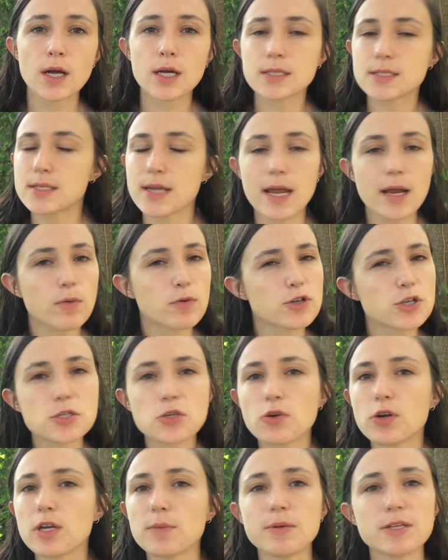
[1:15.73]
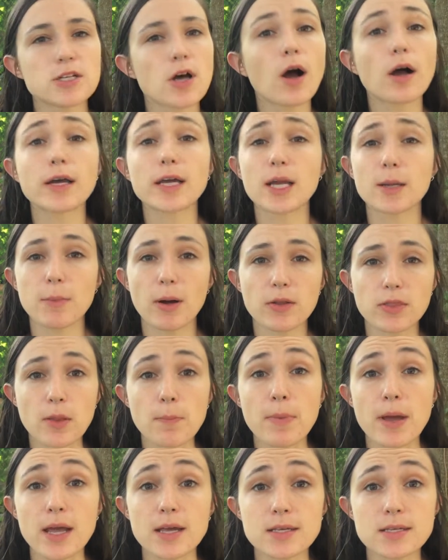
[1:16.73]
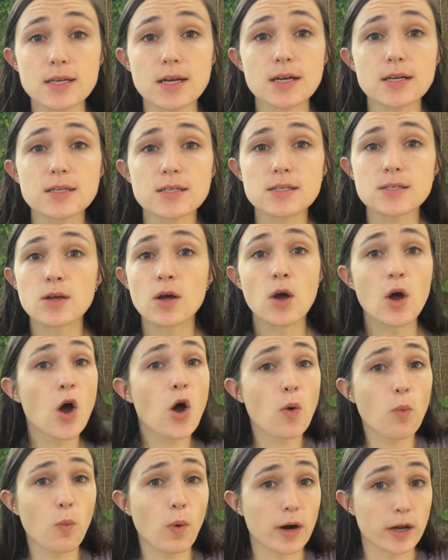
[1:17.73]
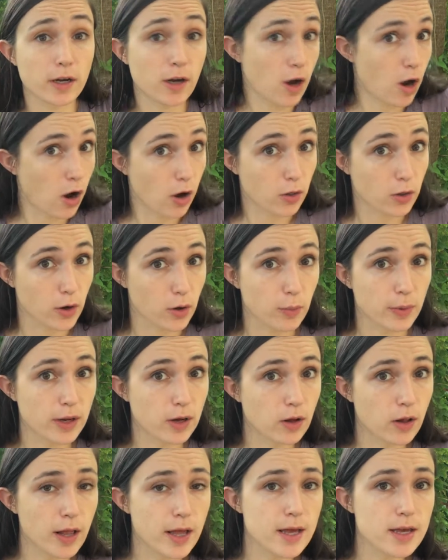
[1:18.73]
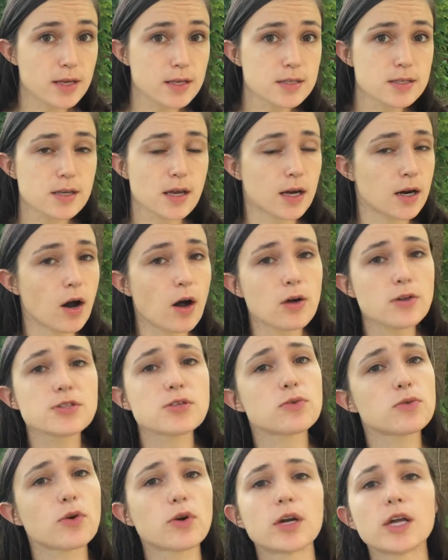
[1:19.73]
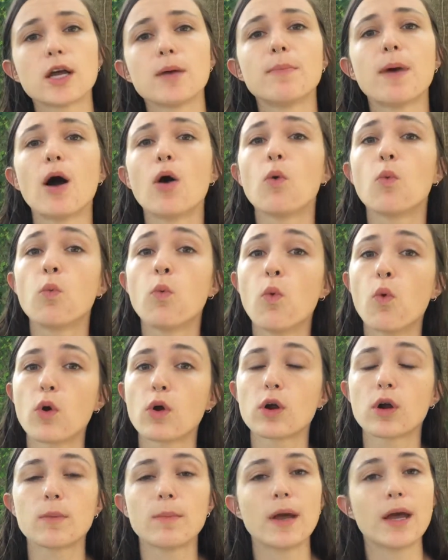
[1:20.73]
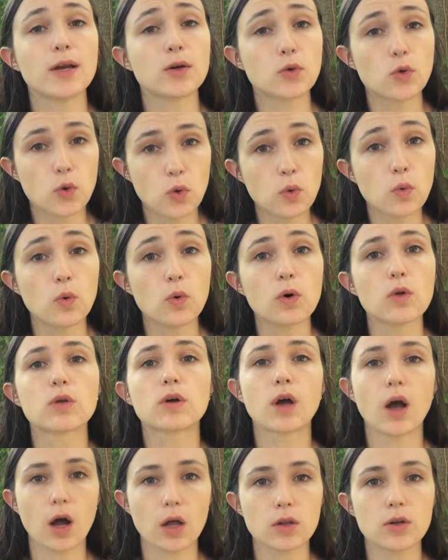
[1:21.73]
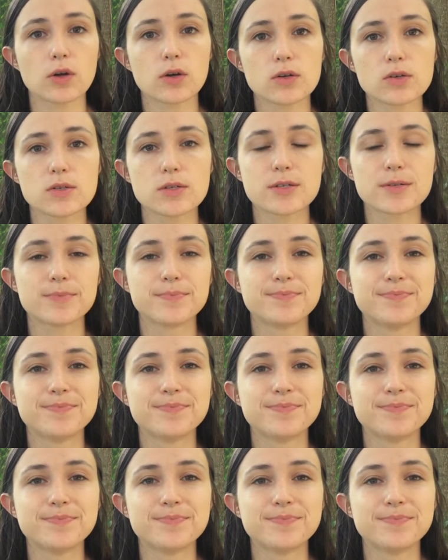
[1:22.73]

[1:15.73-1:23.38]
Today we're just going to be talking about the basics, what a color wheel is, and also learning about warm and cool colors.